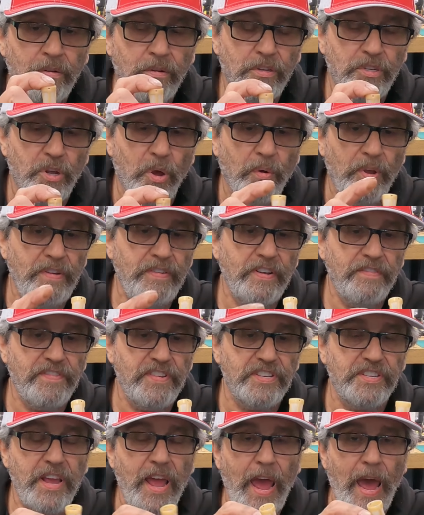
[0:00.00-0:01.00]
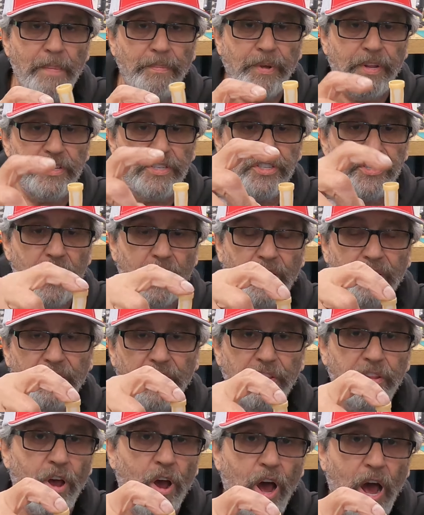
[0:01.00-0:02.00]
So even if this cap gets stuck in
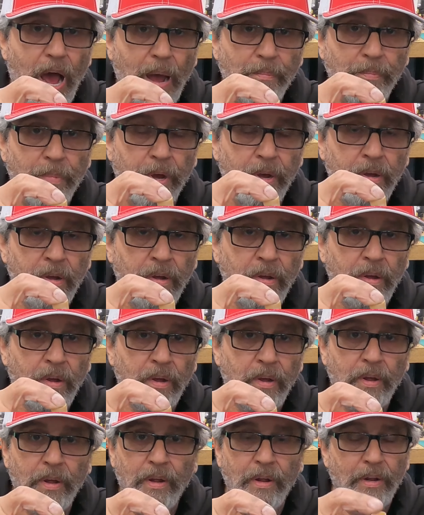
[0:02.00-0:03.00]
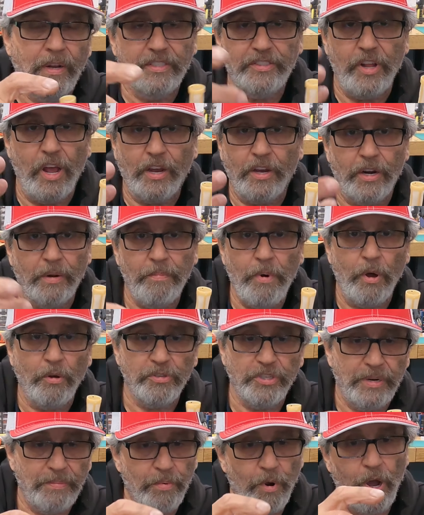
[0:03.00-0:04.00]
the top, it's not going to
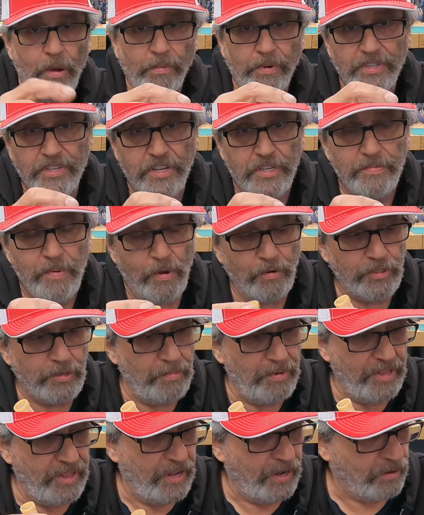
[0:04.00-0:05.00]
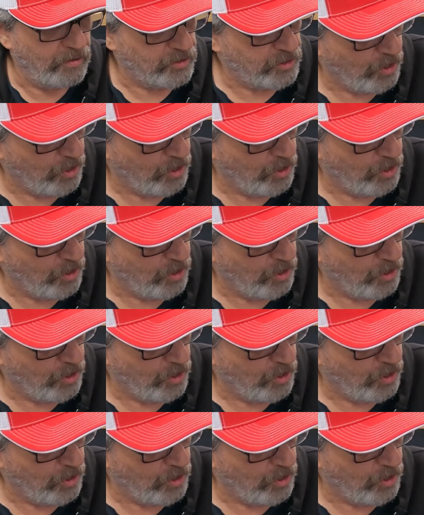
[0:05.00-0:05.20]
pose any problem because it's supposed to be there.